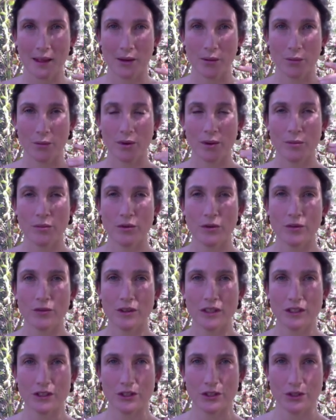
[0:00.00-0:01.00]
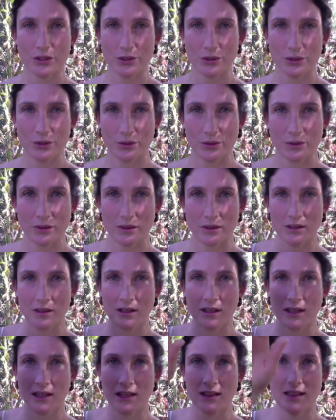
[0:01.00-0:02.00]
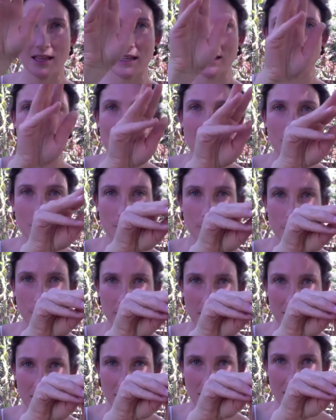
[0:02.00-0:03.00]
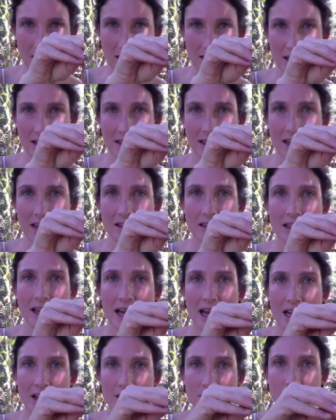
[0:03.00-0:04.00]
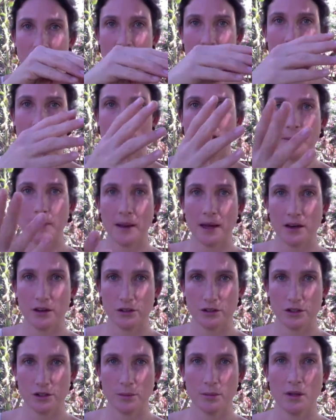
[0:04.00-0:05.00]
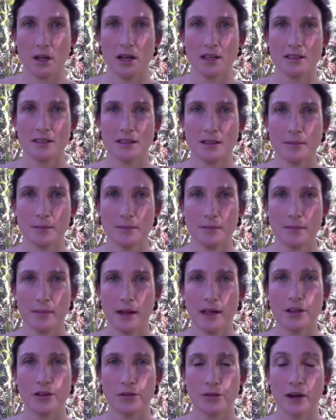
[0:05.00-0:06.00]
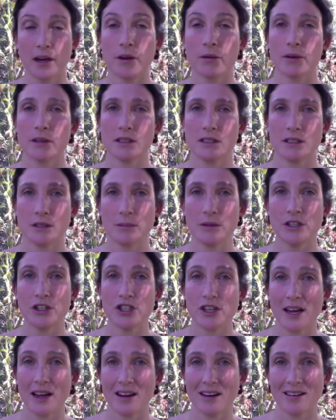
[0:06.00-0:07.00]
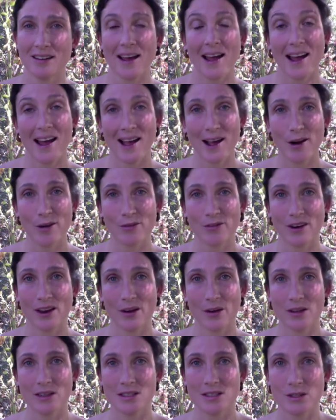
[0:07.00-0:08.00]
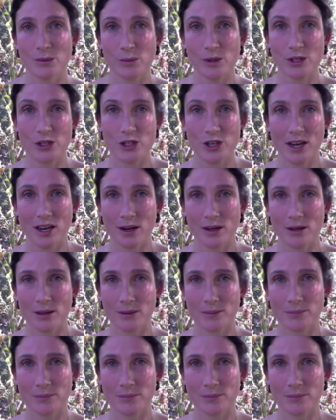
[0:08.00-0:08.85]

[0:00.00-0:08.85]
we move into that still point that then allows the petals to blossom, its fragrance to be shared, our fragrance to be shared.